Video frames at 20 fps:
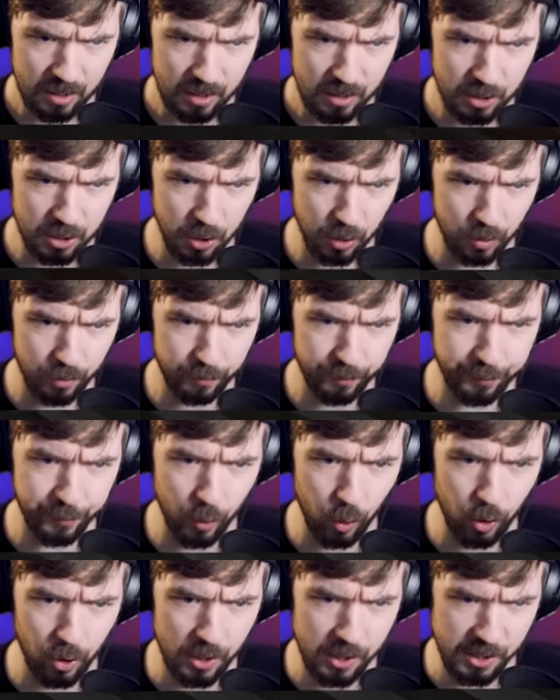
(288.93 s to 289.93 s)
certain
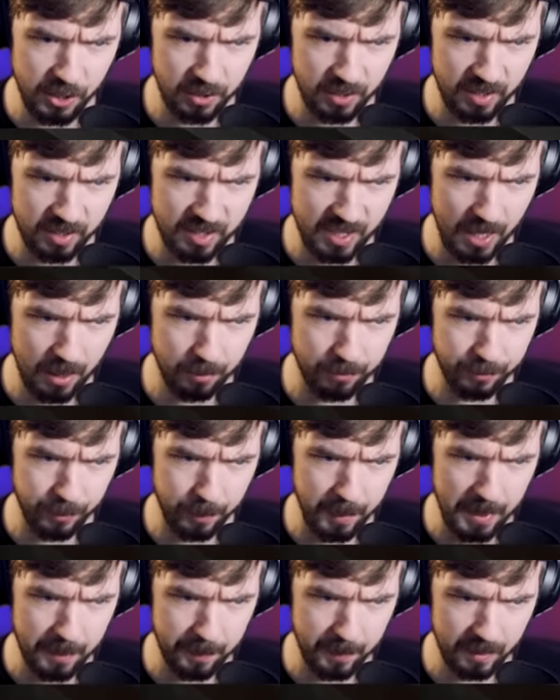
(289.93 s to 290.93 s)
floors are the same for
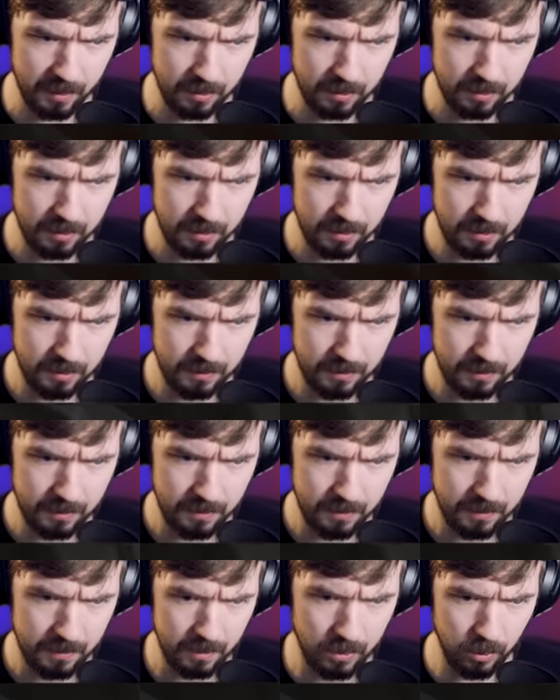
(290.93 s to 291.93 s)
people?
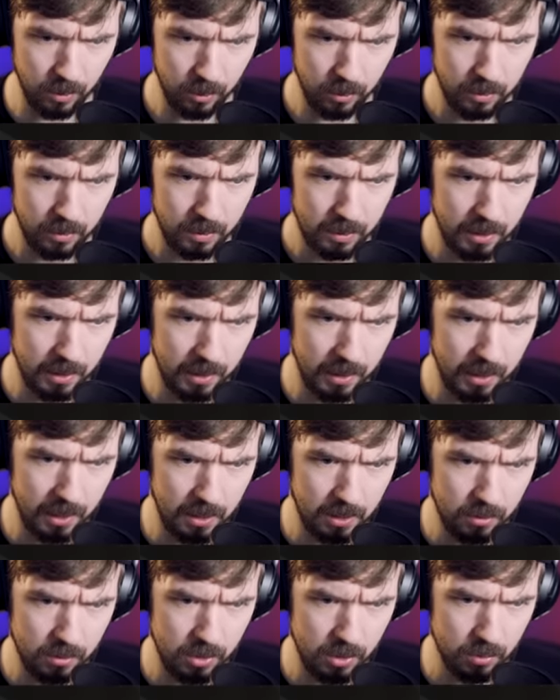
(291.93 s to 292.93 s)
Oh, can I
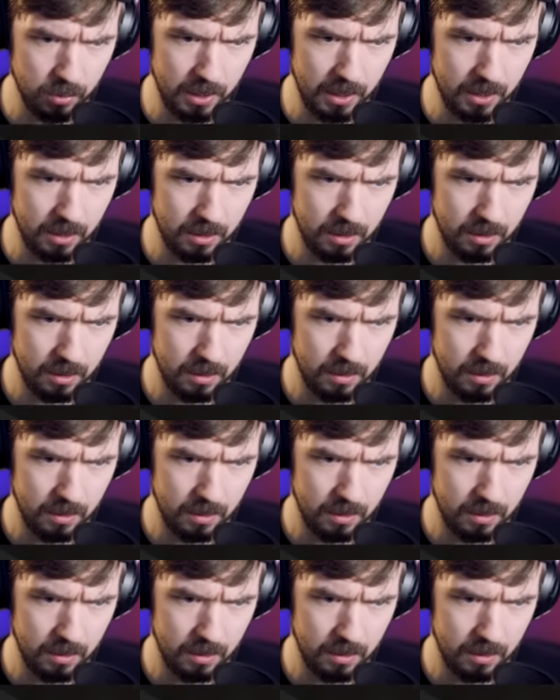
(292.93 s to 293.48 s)
use you again?